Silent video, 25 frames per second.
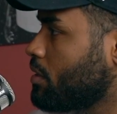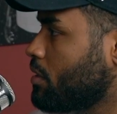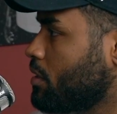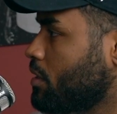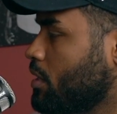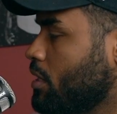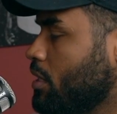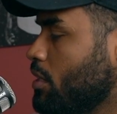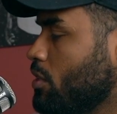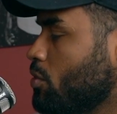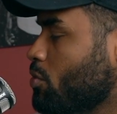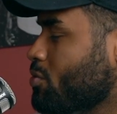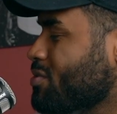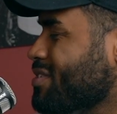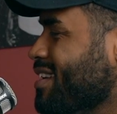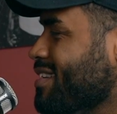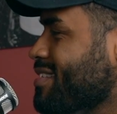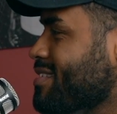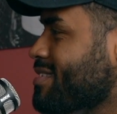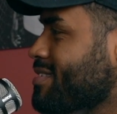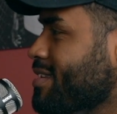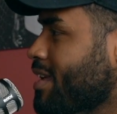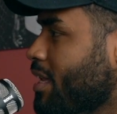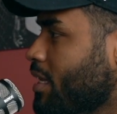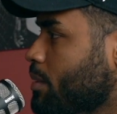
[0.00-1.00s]
He knows
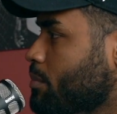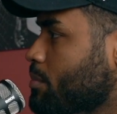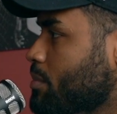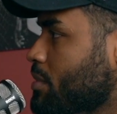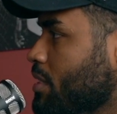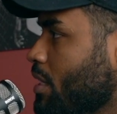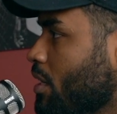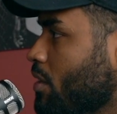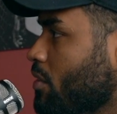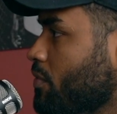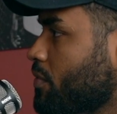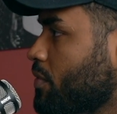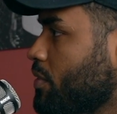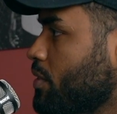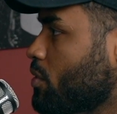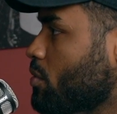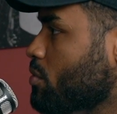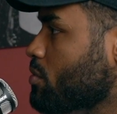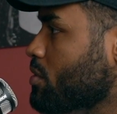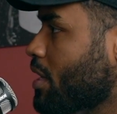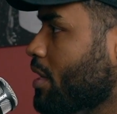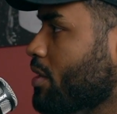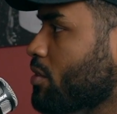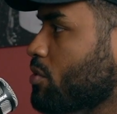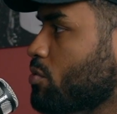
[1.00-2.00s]
how to sell himself. He
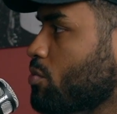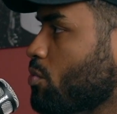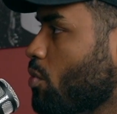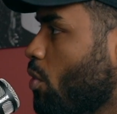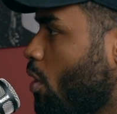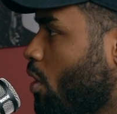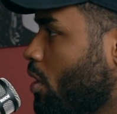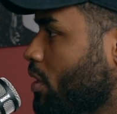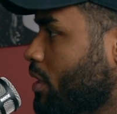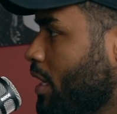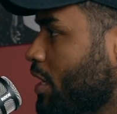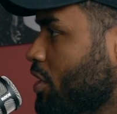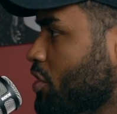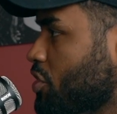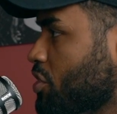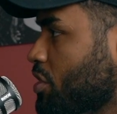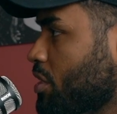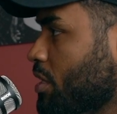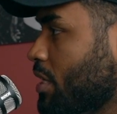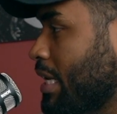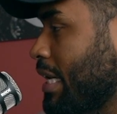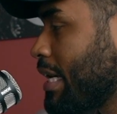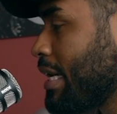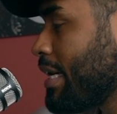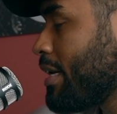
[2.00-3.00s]
knows how to do all that
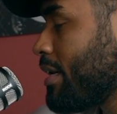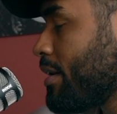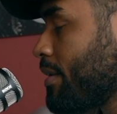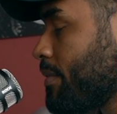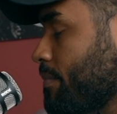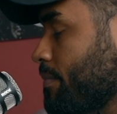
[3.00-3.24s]
shit.